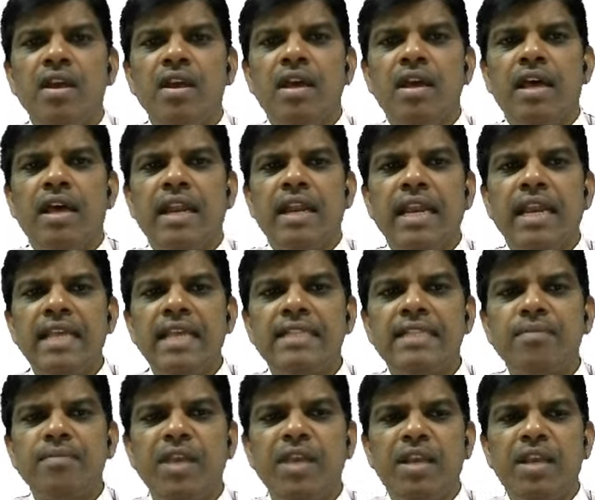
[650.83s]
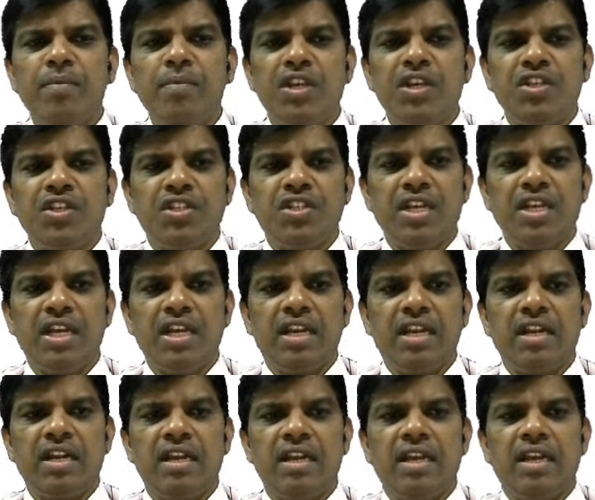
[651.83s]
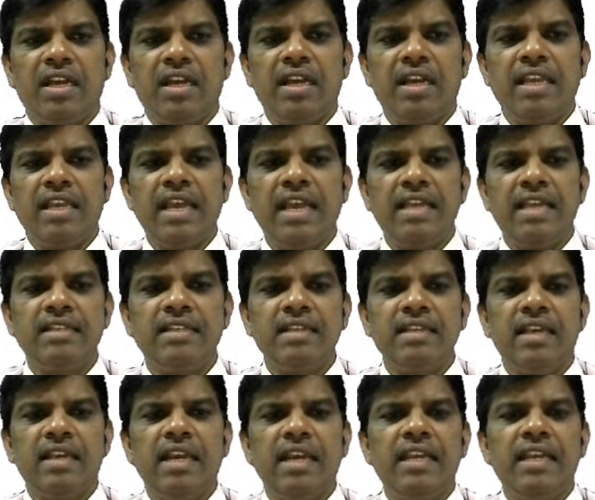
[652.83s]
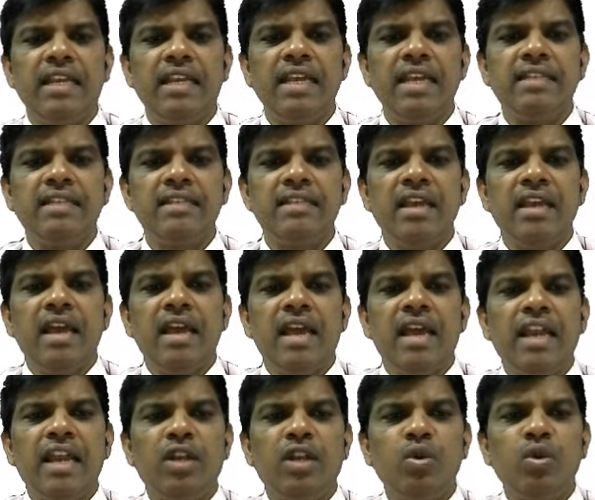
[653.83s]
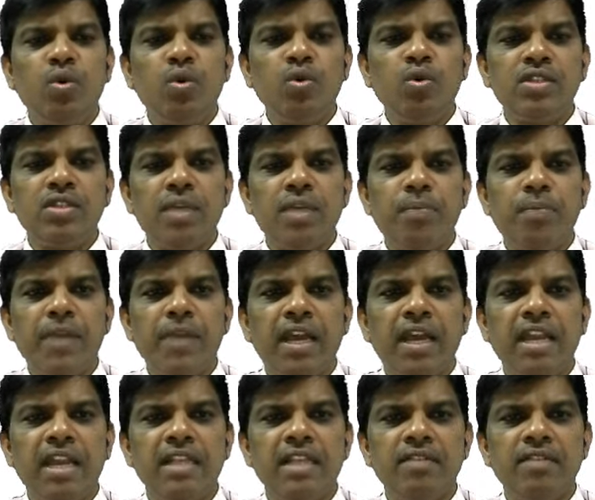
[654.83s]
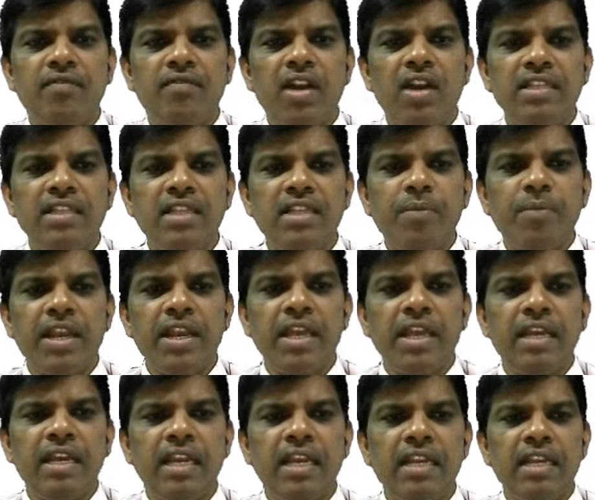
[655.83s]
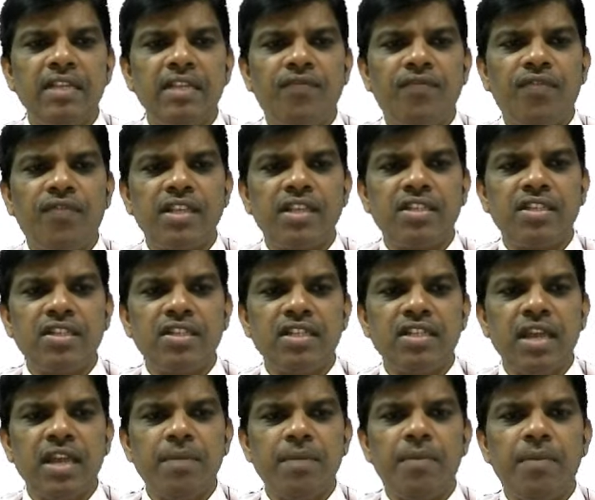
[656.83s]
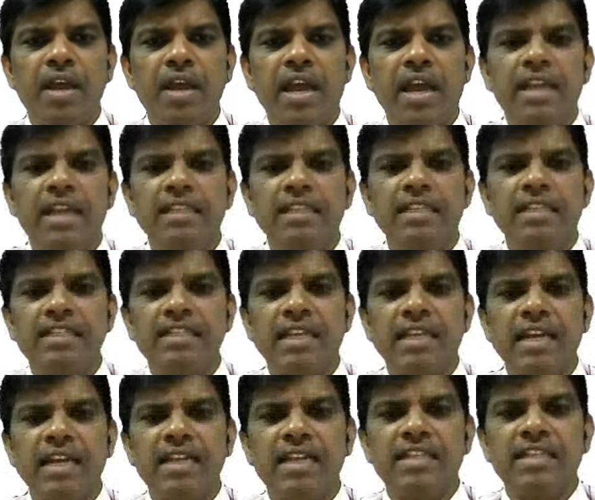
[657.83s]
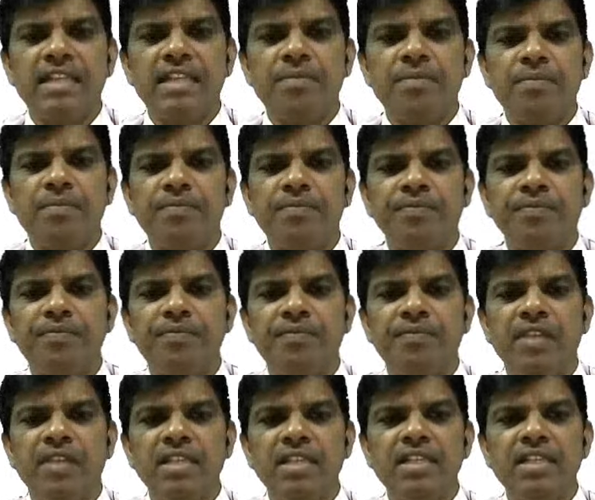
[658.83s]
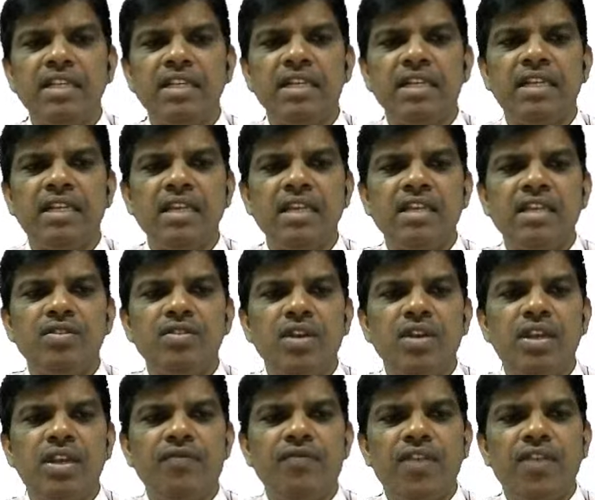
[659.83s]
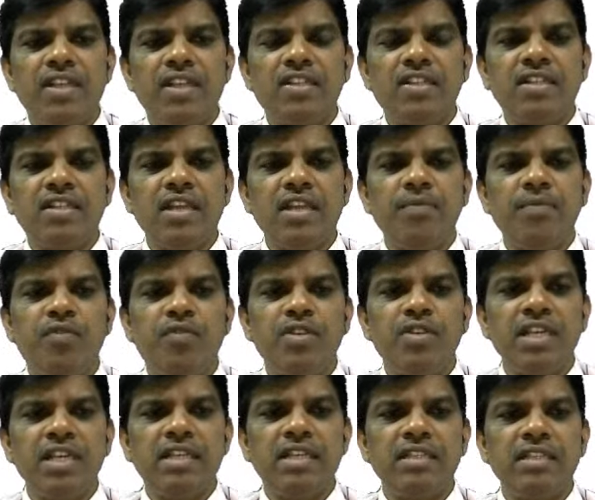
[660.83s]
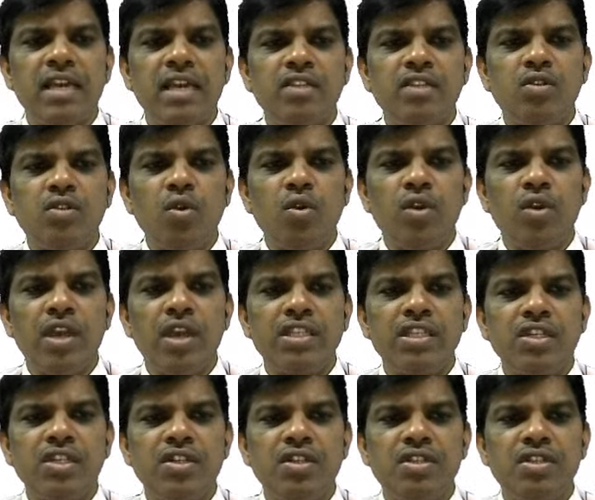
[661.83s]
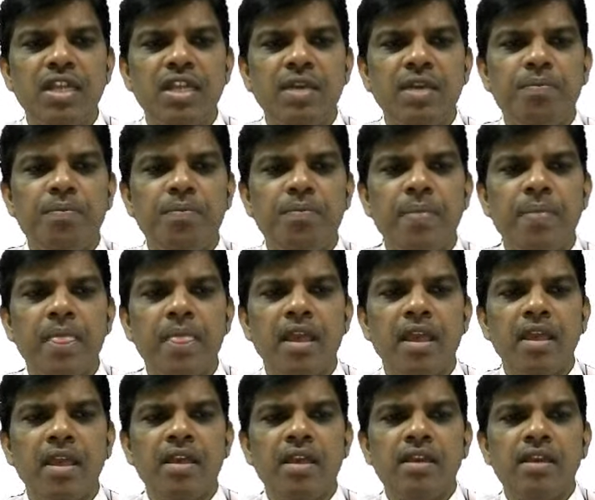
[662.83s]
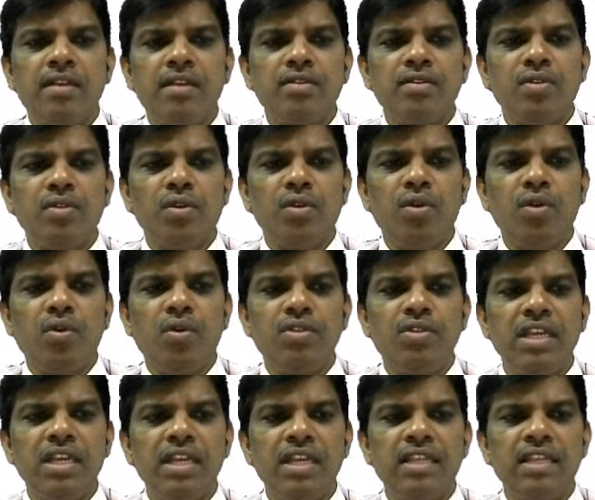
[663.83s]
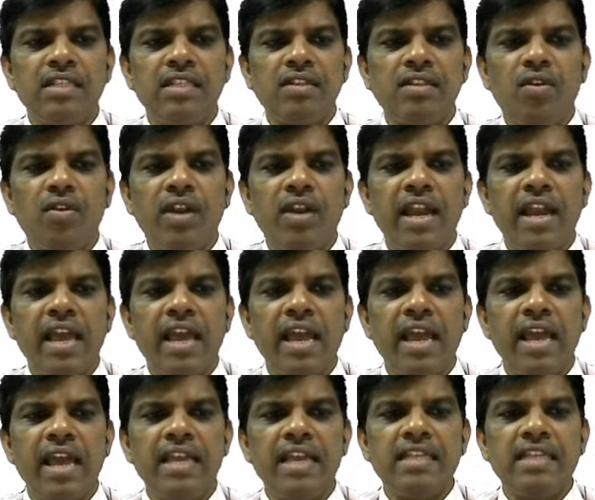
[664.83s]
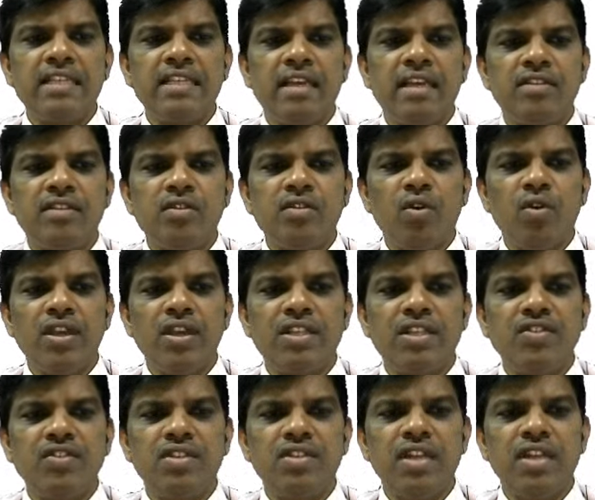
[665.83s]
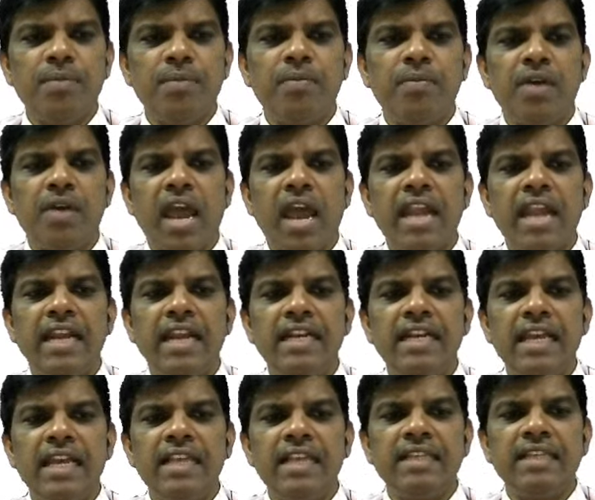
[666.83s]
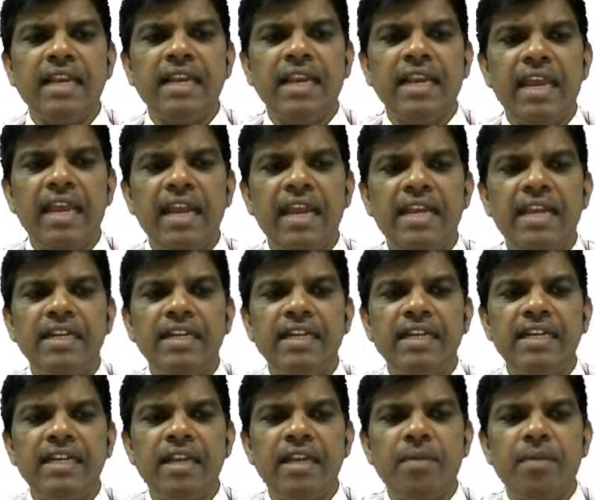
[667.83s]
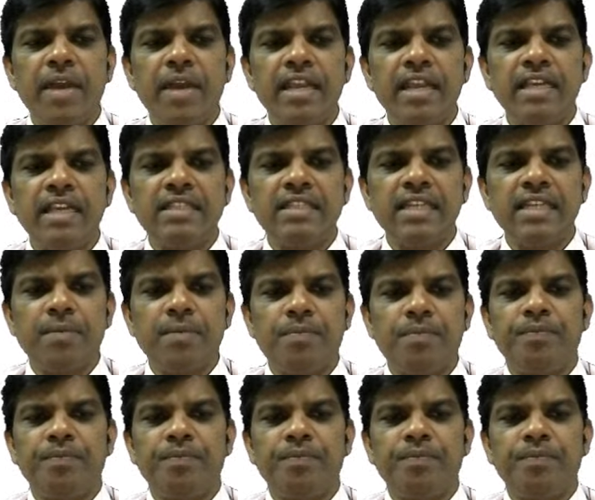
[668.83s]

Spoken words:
racemic mixture. Yes, it is a two-step mechanism. What is happening? It is first step and this is second step, isn't it? So in first step, is a slowest step, so losing this chloride ion is a slowest step and it is a rate determining step.